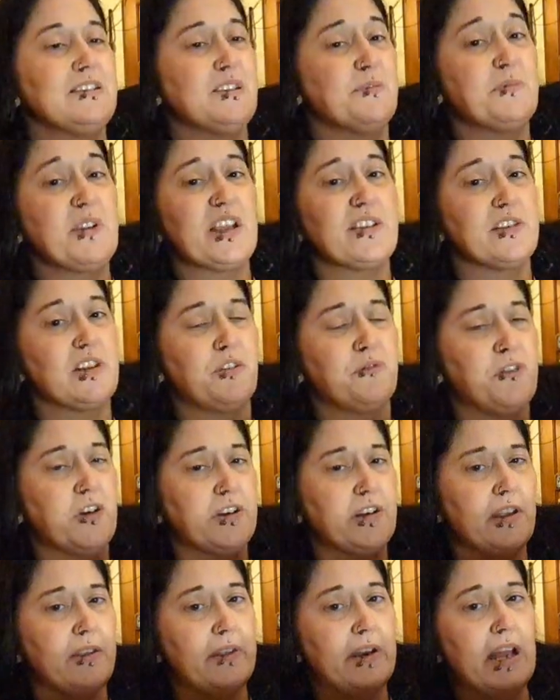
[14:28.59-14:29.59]
Sometimes it's
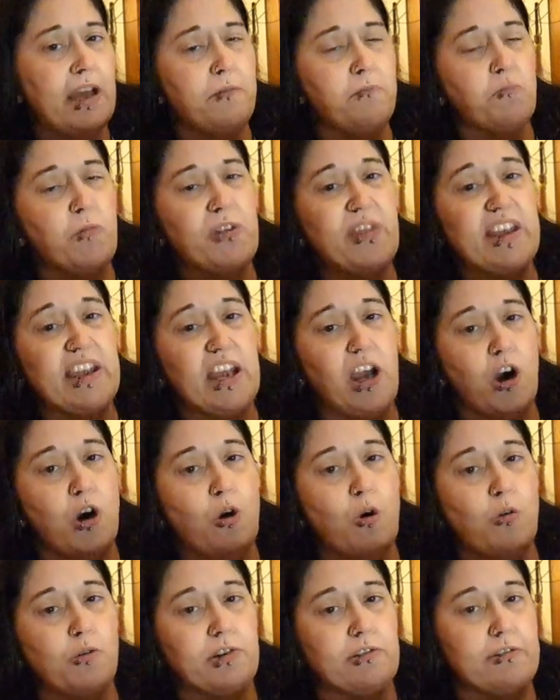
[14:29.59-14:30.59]
funny, and then when they get
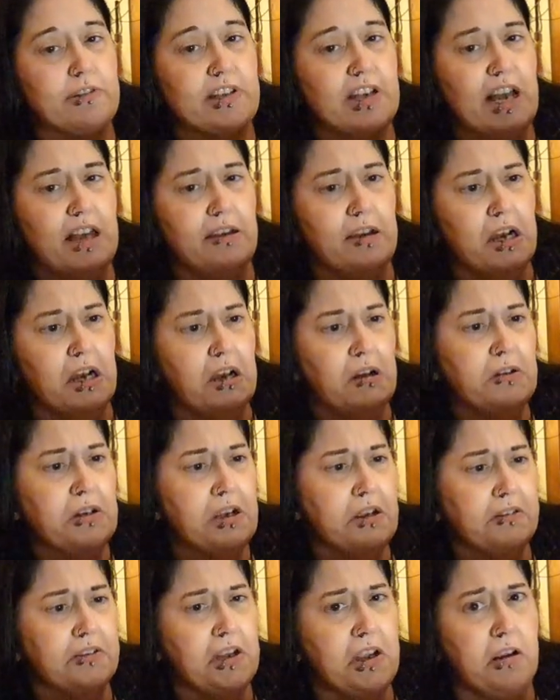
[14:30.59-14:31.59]
older, it's like, no,
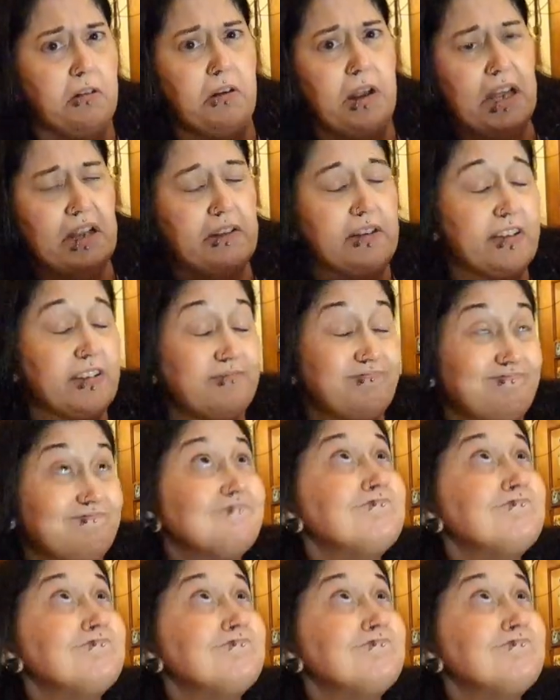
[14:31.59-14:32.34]
you do it.